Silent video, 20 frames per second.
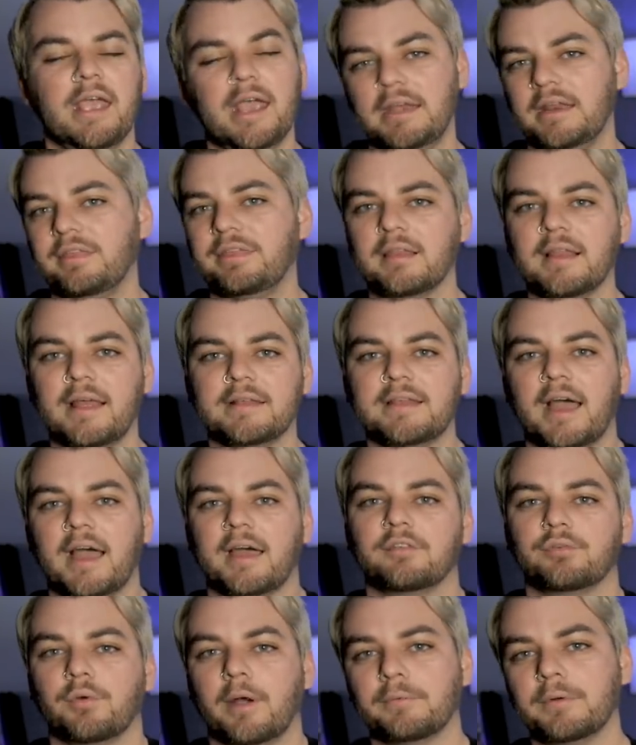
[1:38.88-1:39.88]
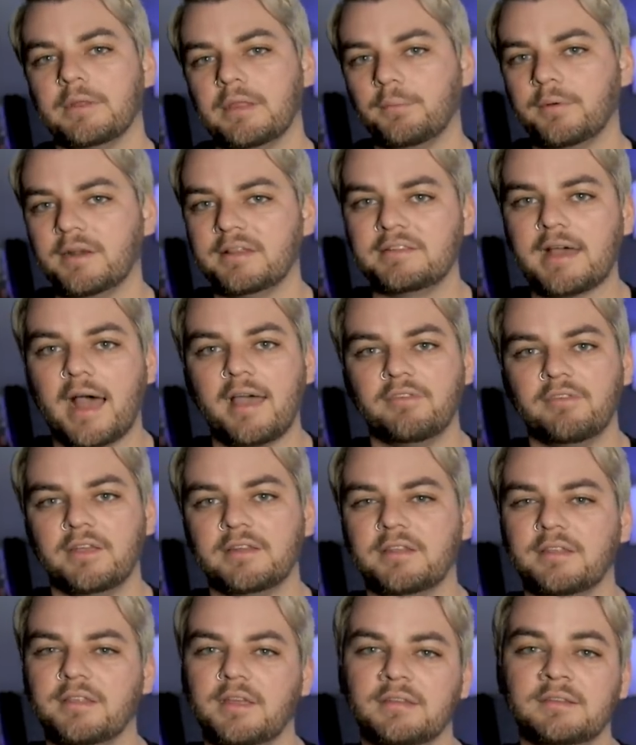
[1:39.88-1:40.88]
anything like that. So I really want to dive
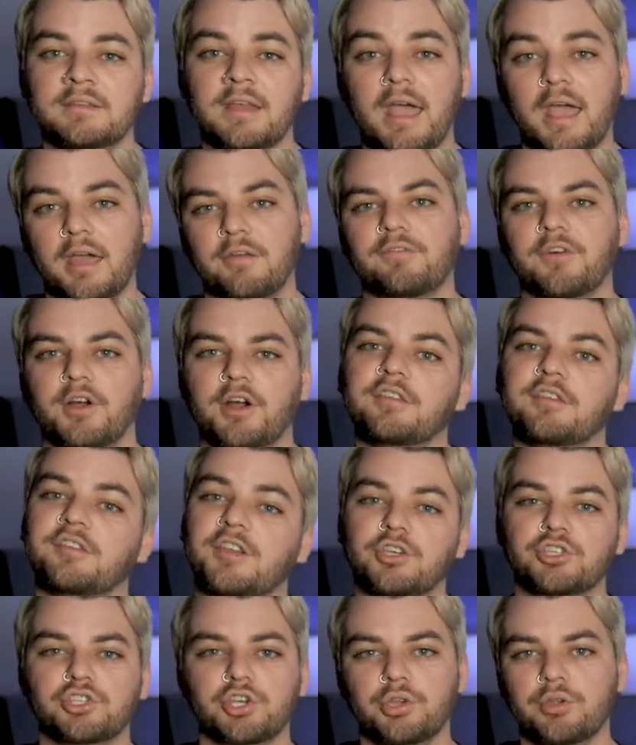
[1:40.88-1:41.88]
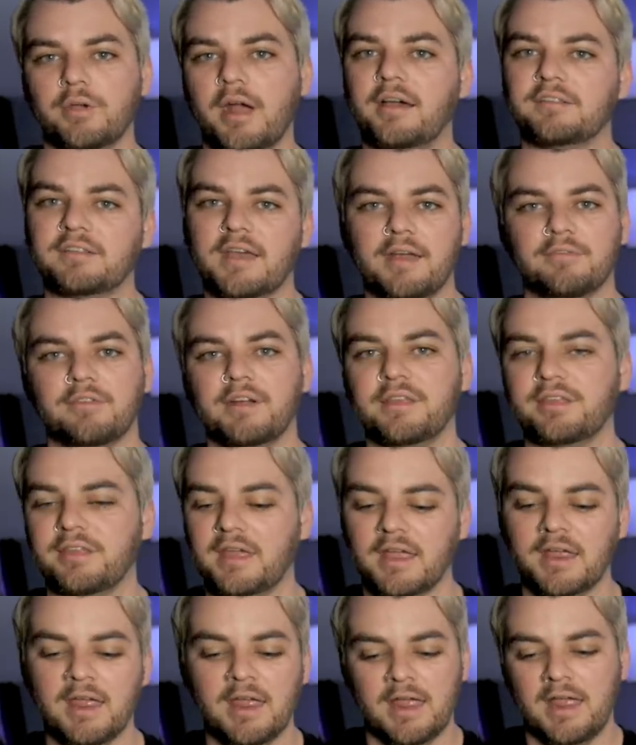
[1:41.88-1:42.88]
into this head first and show you guys
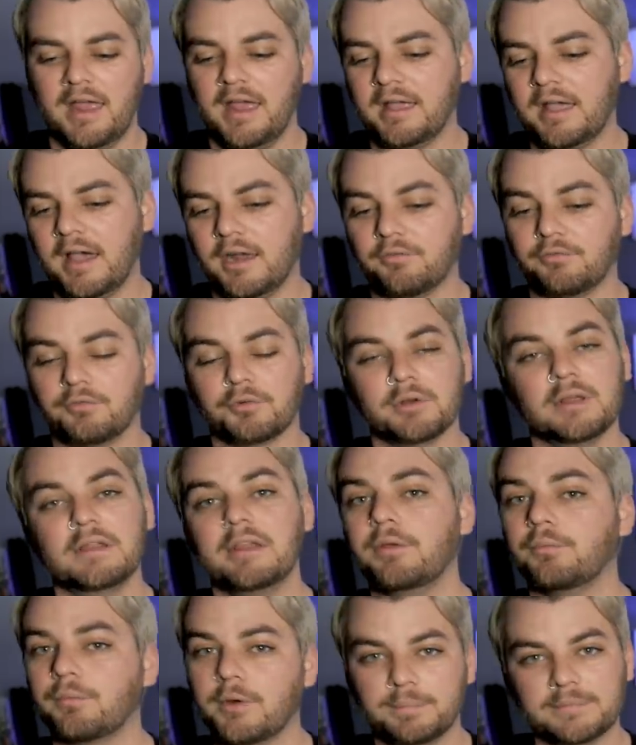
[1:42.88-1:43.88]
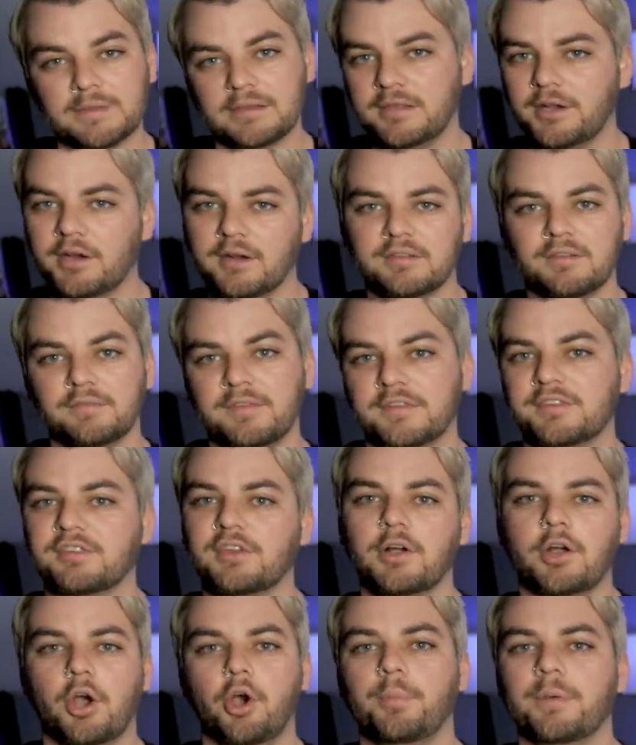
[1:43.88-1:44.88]
everything and kind of really rip the lyrics of the
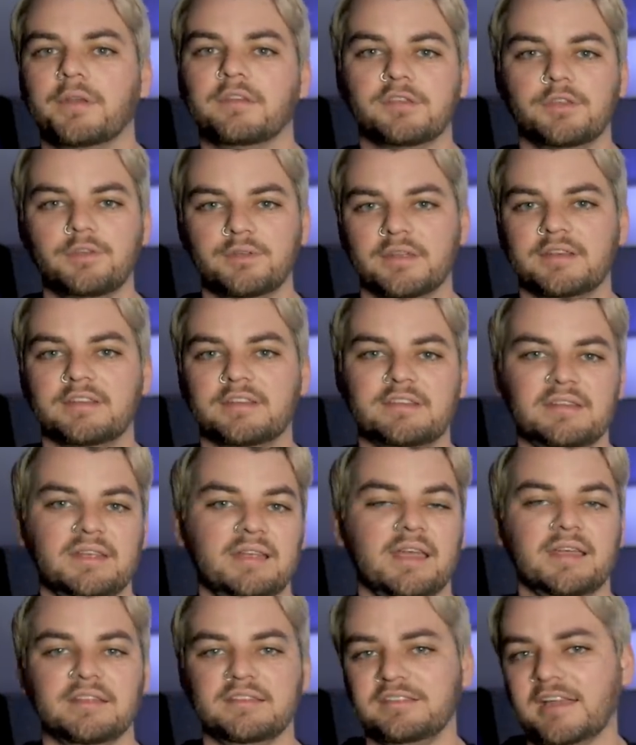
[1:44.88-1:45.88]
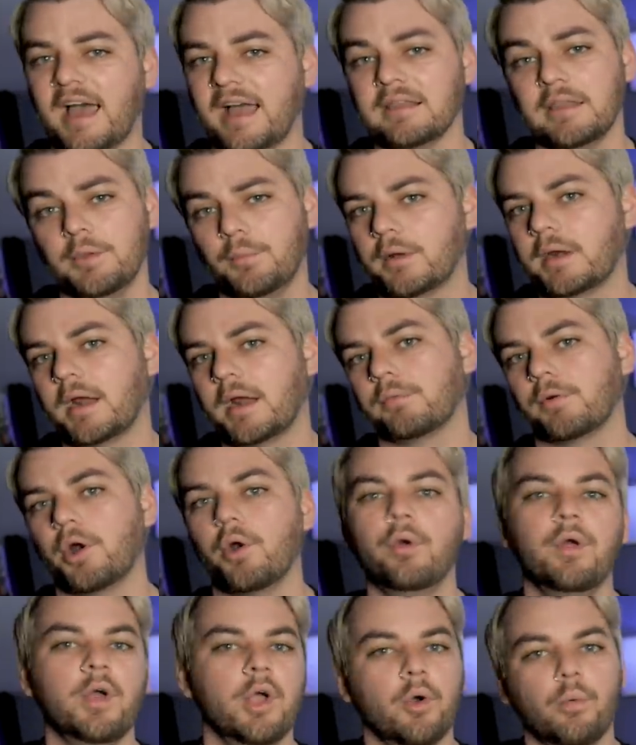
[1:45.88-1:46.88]
song open so you can see exactly what I
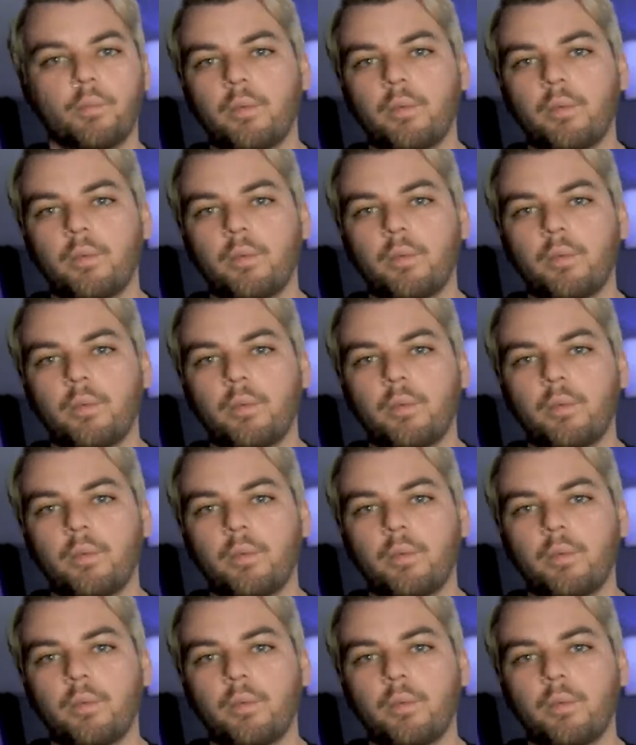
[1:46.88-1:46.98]
wrote,